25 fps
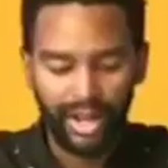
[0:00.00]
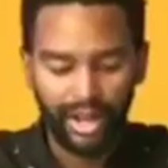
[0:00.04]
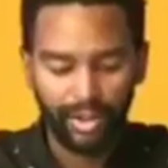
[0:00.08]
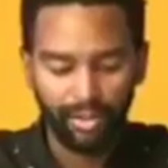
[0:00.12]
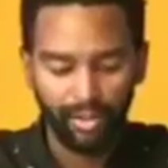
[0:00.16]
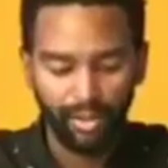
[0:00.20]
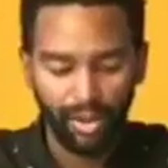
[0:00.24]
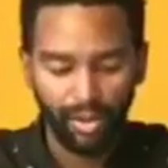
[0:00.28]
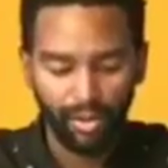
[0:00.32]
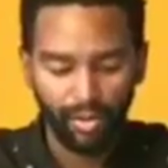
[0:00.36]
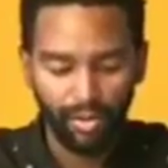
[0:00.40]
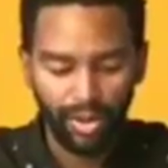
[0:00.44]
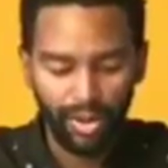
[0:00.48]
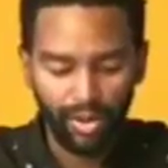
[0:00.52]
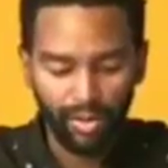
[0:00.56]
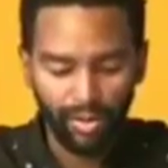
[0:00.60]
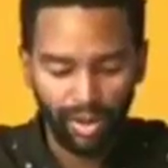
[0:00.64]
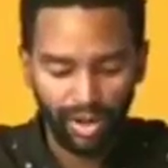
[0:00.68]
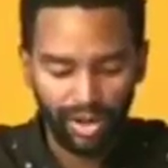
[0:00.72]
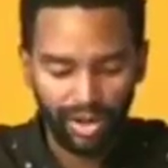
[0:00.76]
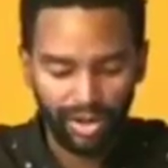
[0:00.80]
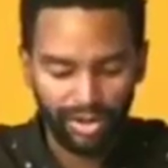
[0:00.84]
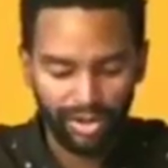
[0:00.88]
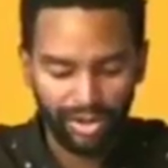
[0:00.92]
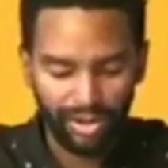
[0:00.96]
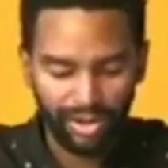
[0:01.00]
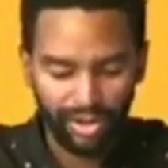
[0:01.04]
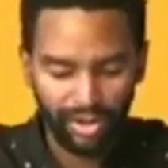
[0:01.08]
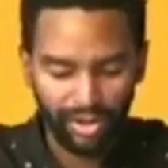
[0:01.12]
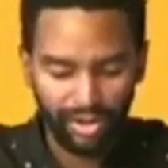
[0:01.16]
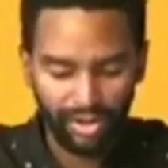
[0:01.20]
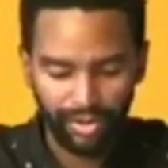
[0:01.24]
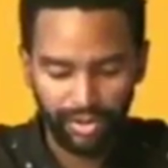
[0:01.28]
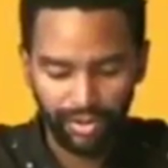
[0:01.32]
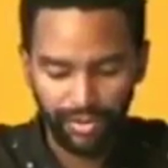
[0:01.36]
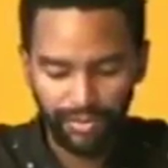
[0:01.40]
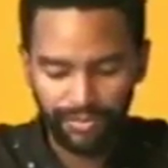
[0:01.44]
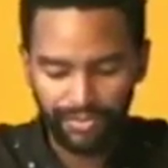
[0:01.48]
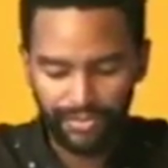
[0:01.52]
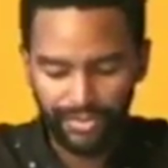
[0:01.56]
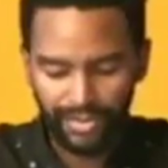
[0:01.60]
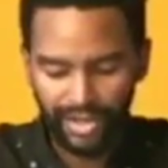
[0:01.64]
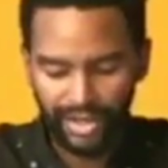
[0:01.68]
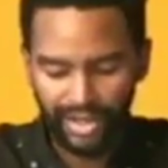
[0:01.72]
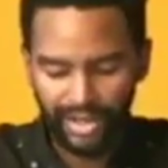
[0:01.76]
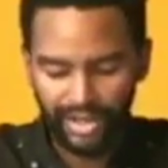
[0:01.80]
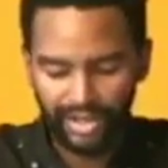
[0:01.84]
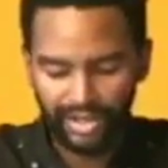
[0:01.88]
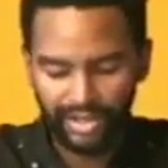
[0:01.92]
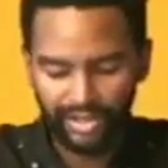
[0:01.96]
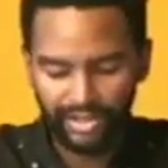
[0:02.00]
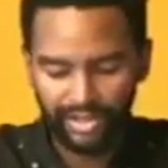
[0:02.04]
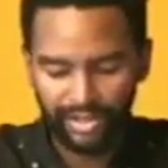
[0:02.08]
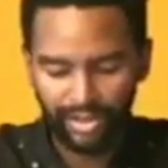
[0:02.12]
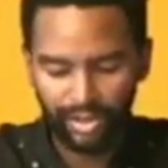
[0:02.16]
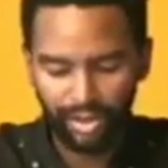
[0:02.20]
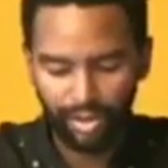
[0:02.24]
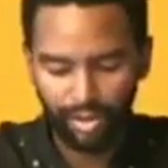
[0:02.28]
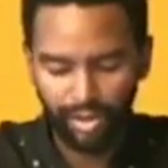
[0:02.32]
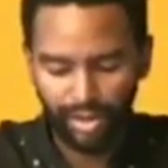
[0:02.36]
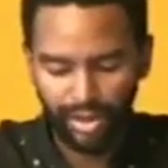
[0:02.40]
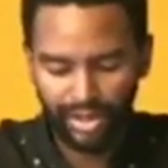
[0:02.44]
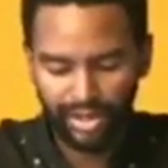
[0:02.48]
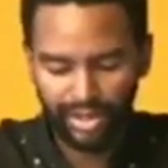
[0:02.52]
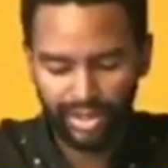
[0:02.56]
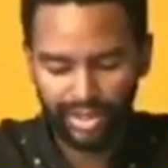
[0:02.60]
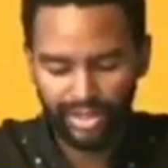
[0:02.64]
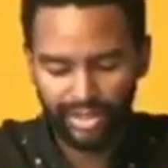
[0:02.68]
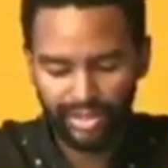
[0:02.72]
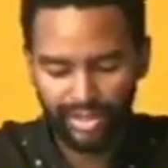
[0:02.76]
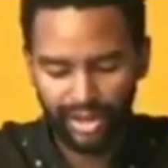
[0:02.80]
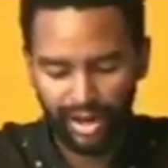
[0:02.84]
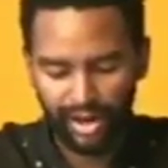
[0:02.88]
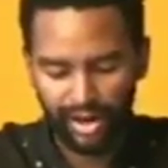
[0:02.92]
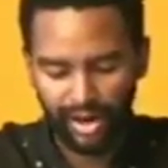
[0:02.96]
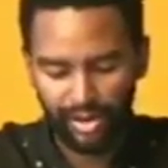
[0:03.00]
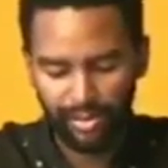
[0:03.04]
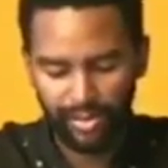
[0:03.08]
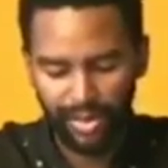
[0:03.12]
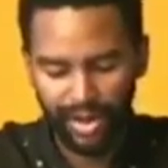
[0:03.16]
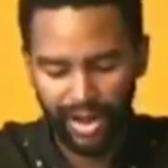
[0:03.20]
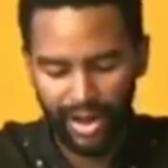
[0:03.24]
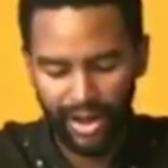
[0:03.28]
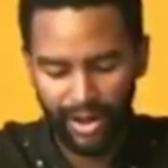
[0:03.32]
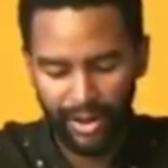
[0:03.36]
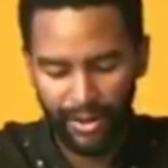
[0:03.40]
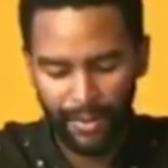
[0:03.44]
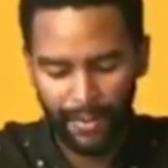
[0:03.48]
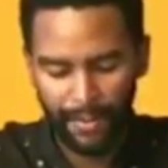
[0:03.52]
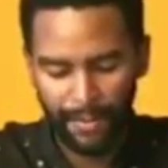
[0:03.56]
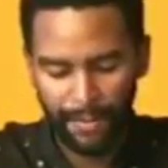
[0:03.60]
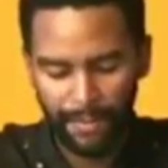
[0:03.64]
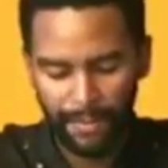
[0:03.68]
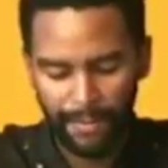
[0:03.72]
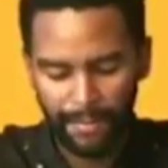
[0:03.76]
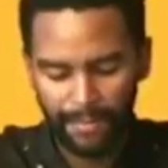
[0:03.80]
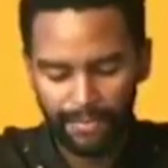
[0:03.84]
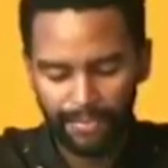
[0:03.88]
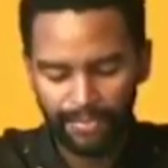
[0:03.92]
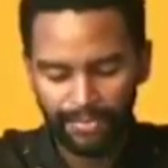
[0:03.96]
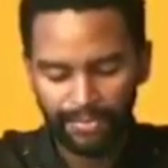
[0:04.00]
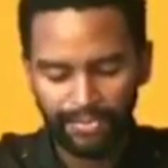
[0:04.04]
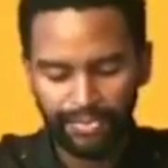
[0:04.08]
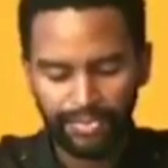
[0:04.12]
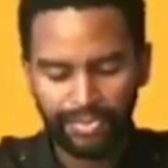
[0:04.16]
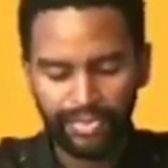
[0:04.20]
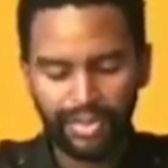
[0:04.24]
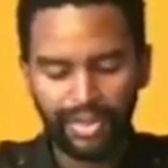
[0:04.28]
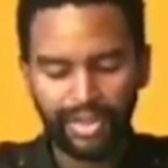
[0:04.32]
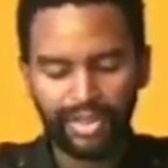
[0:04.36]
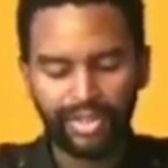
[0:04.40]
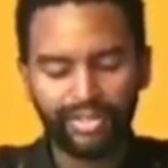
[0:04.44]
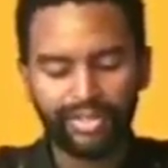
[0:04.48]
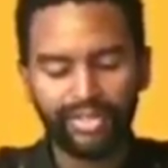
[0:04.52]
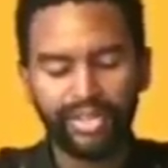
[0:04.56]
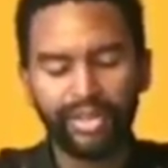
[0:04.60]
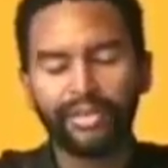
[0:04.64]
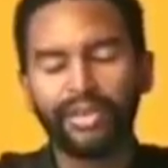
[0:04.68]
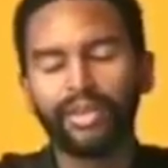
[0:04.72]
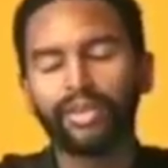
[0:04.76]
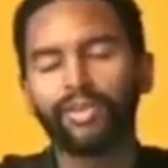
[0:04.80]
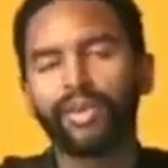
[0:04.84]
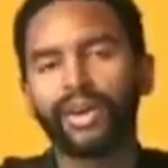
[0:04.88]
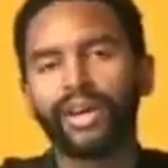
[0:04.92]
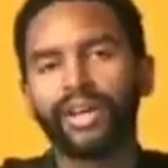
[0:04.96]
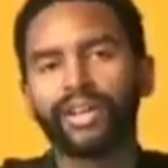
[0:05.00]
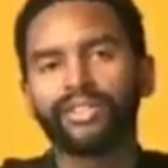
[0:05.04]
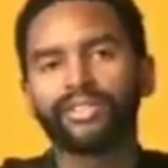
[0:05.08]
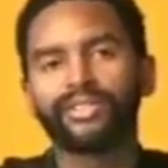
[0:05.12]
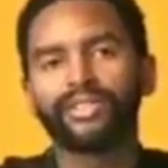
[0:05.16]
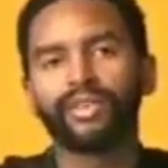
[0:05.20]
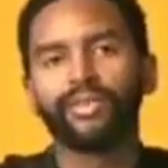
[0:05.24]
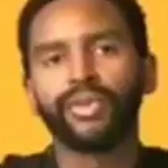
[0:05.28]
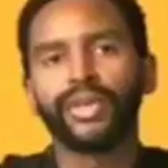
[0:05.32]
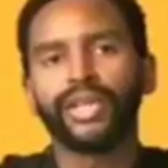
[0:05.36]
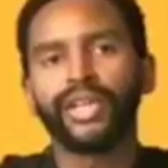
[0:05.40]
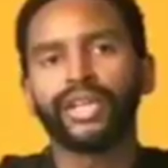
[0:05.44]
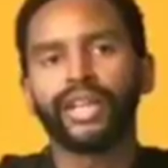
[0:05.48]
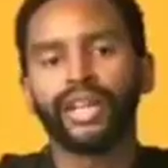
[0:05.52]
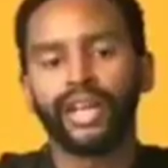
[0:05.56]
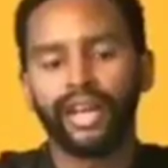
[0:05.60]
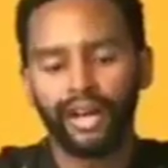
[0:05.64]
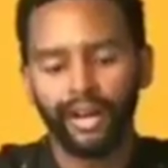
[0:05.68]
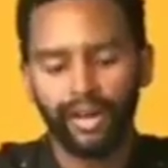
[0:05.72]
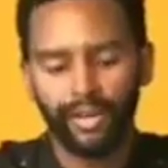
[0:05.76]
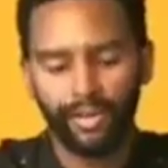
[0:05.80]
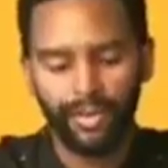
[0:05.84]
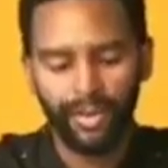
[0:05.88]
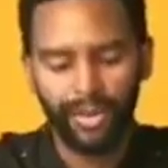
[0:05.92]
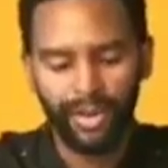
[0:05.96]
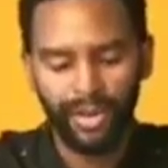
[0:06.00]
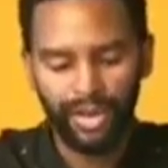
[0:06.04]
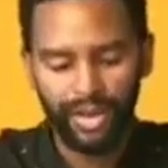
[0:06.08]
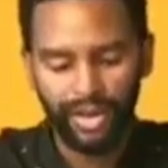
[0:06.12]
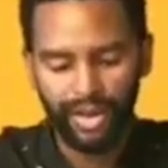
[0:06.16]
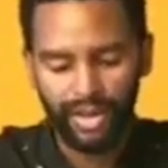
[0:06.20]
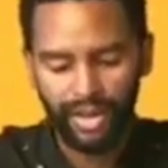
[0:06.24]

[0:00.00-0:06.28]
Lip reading: And what we want to do is quickly talk about some of the ways that we can help